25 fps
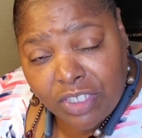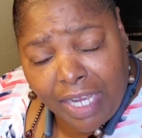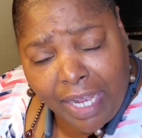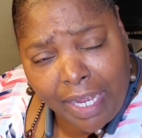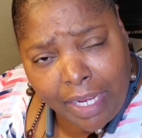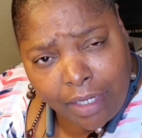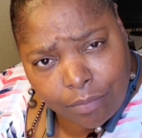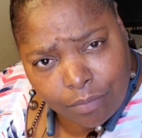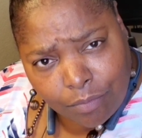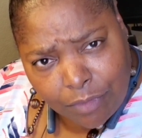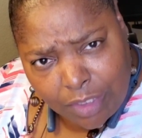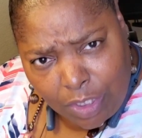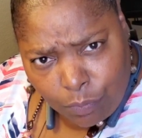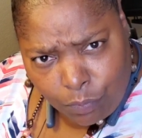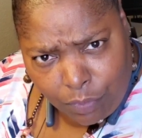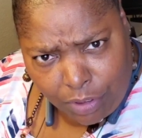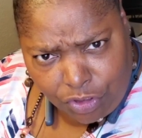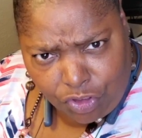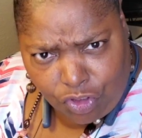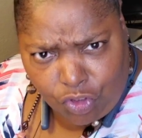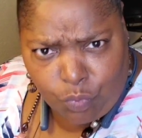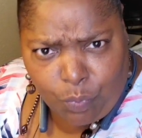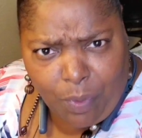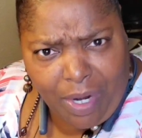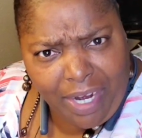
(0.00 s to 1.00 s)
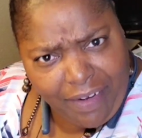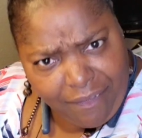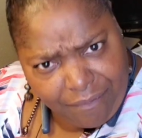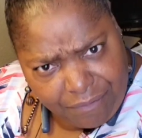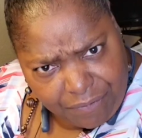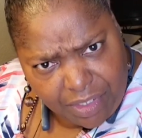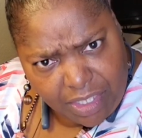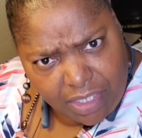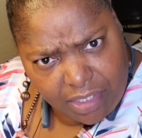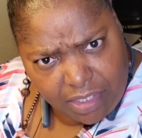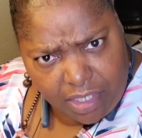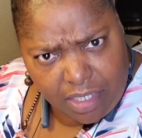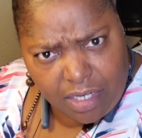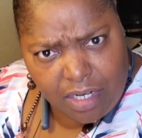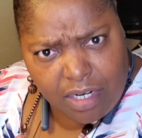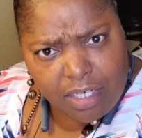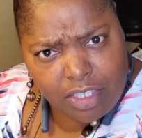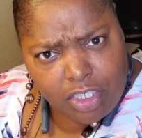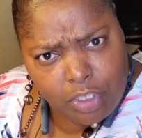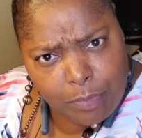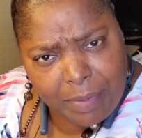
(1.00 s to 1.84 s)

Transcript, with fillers: yet, what you waiting for, girl?